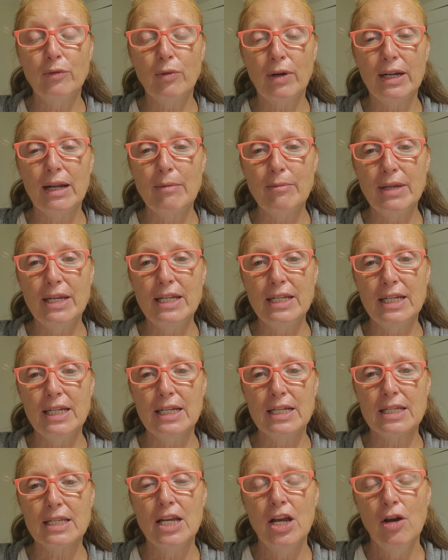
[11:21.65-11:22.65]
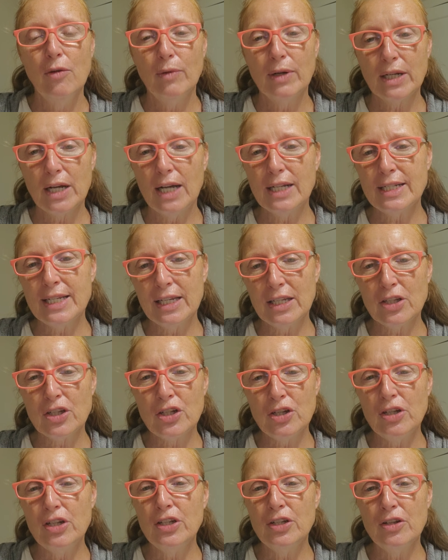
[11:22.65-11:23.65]
What I mean is, when God tells
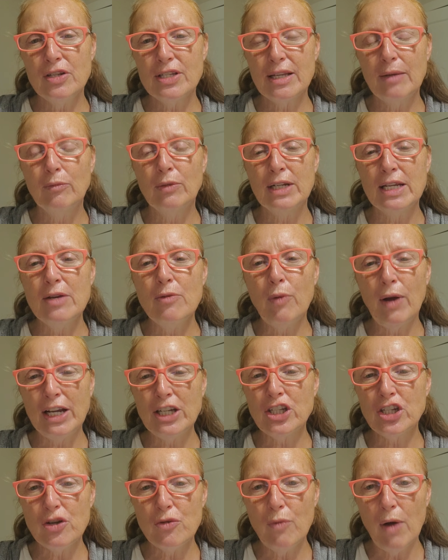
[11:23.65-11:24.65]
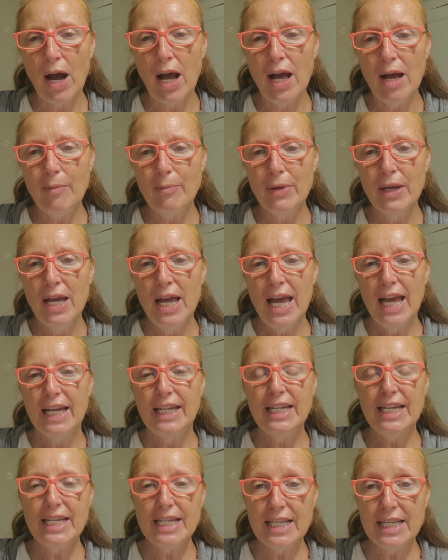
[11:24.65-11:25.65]
you to do something, when he wakes you up
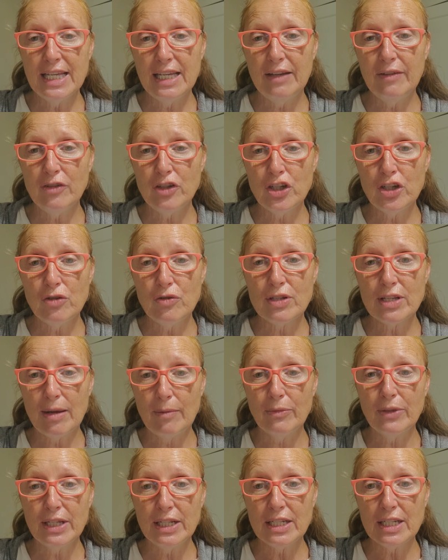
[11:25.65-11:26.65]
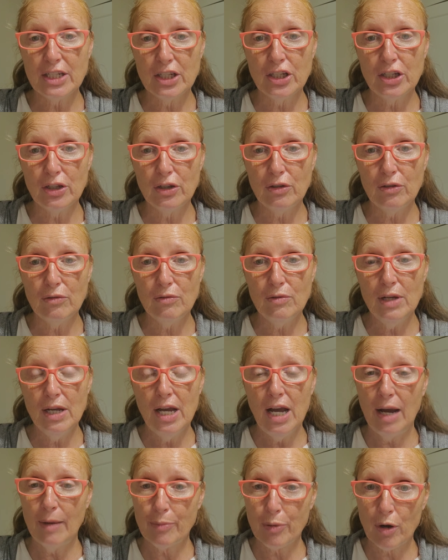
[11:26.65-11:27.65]
and he gives you something to do,
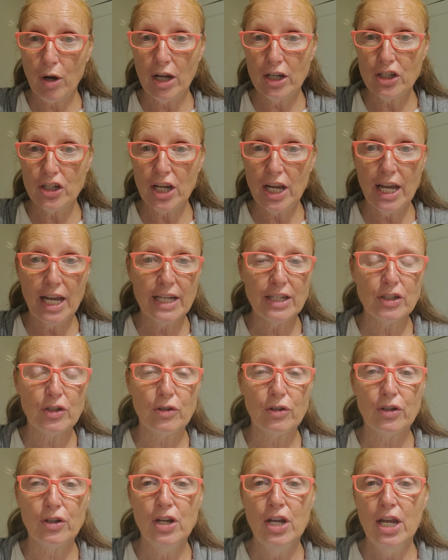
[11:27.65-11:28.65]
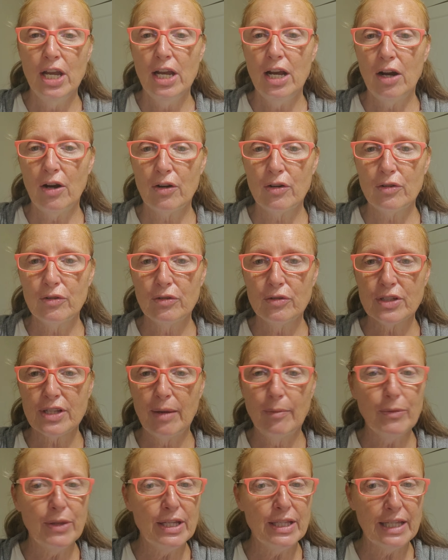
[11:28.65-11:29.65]
a project or or
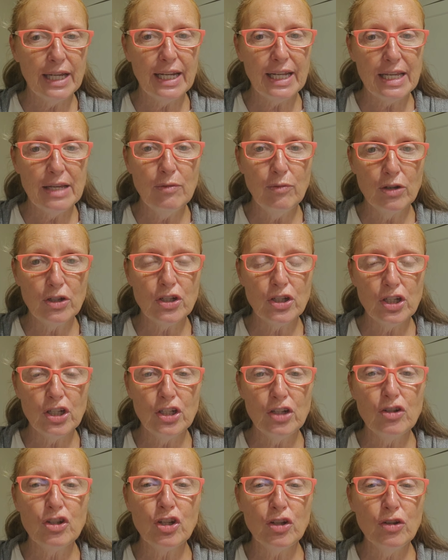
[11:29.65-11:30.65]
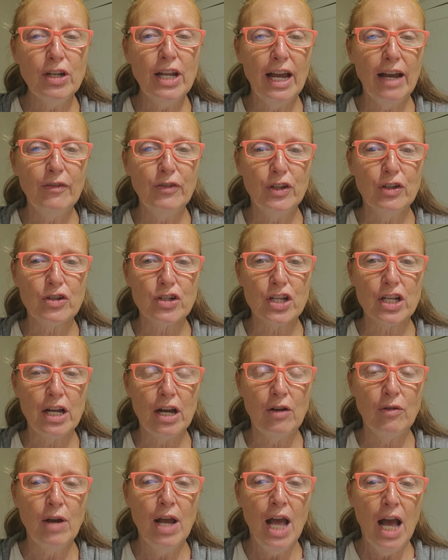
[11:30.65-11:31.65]
something that he wants you to do two and a half years
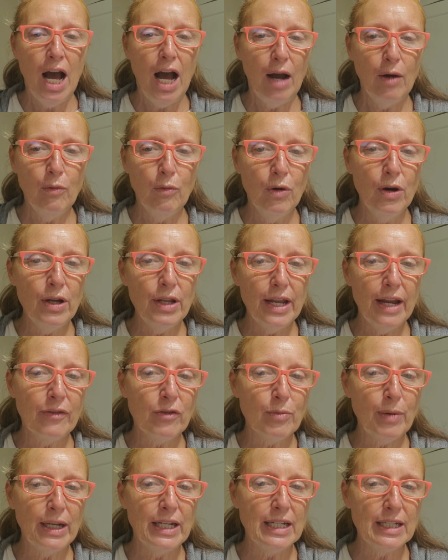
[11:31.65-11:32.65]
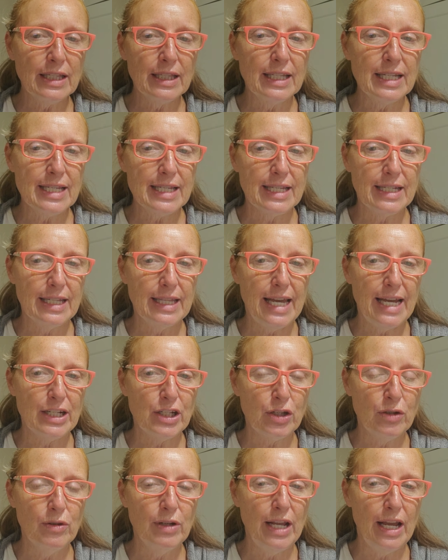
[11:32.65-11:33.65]
ago. I want everybody to listen to that
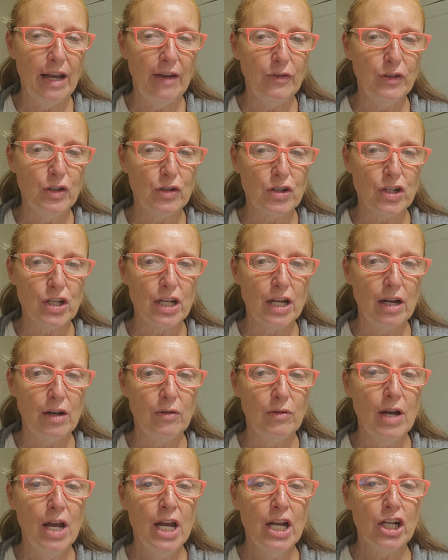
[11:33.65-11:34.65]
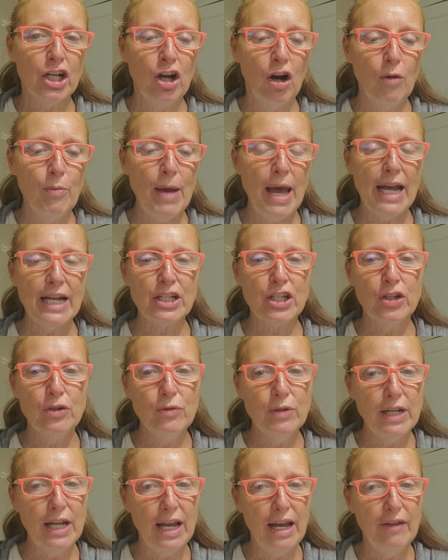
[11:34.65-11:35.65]
two and a half years ago. Go back two
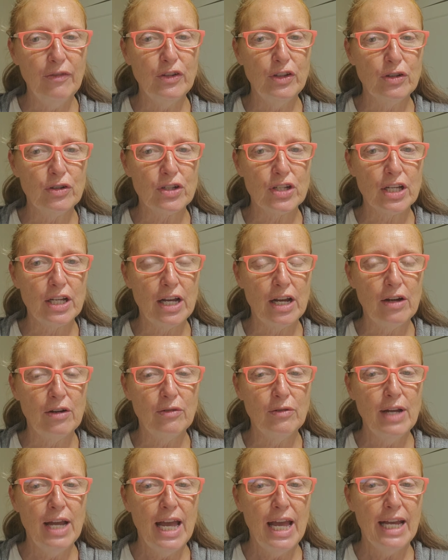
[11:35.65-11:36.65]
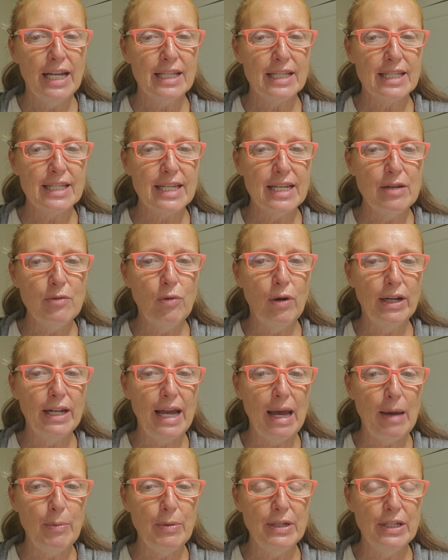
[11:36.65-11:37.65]
and a half years ago and see what
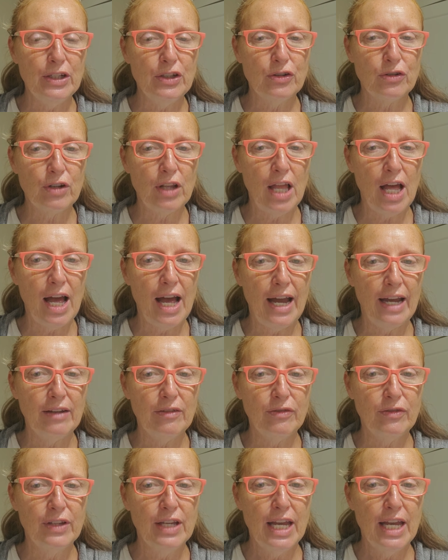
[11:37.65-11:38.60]
happened in your life.